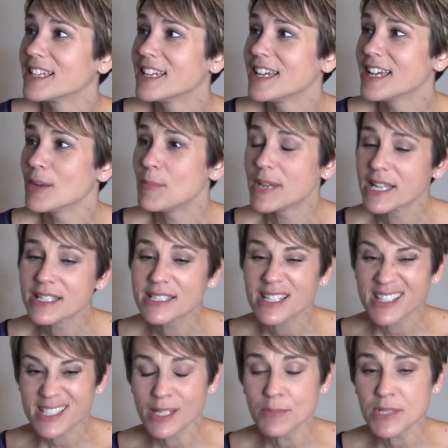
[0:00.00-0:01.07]
Yeah. Because
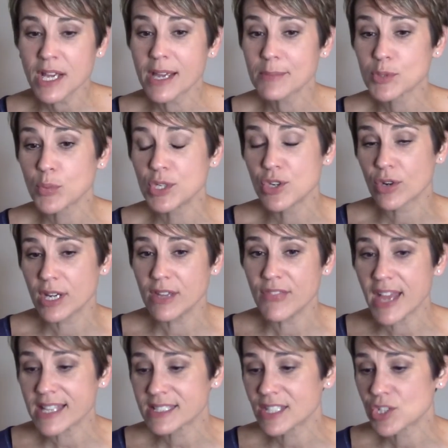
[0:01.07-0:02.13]
sometimes when you're in
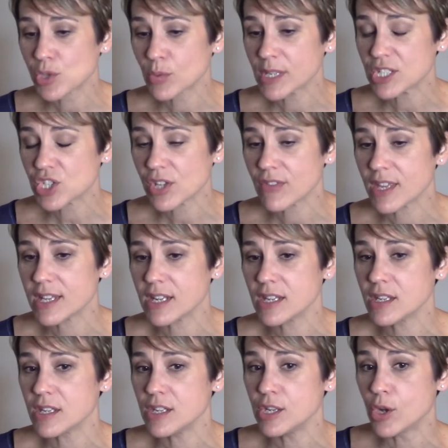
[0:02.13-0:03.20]
that situation that,
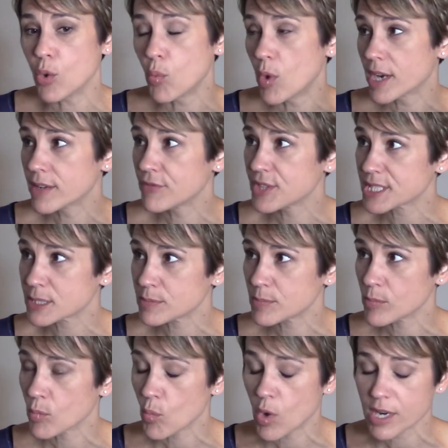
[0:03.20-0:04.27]
you know, one of this
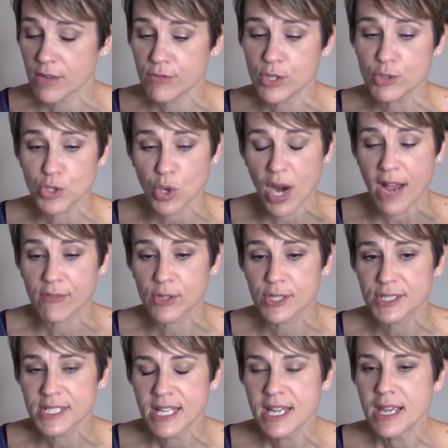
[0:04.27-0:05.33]
one of you travels,